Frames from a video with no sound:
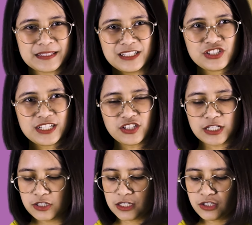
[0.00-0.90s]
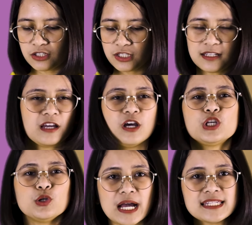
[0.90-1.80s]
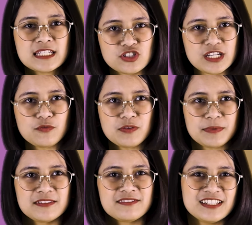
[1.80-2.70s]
Shake, shake, shake, shake, shake. You guys can shake with me.